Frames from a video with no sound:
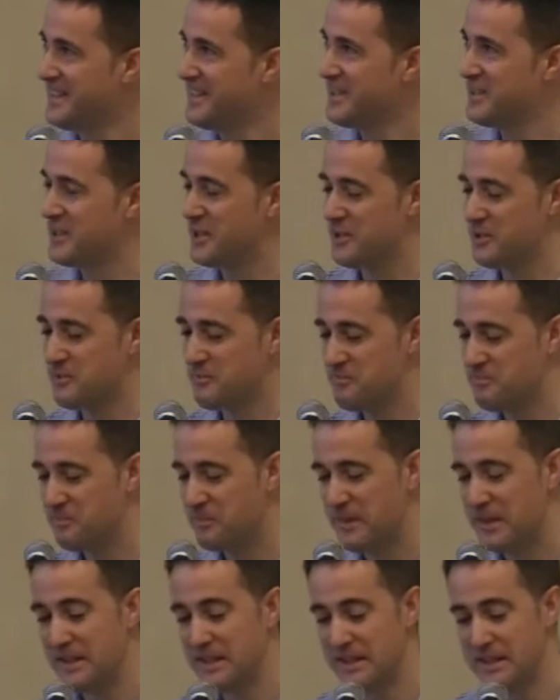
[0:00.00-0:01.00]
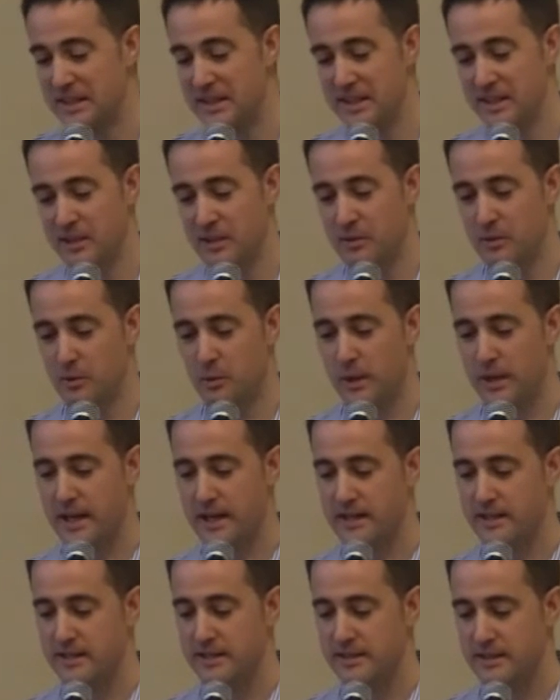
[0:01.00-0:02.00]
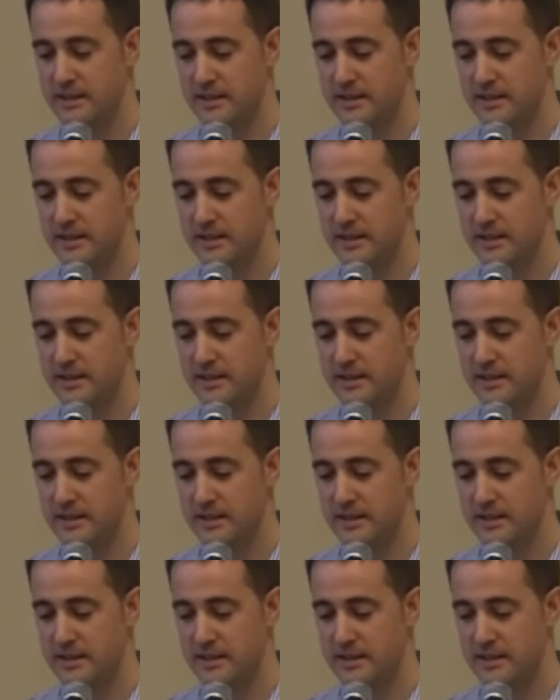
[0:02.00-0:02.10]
So regarding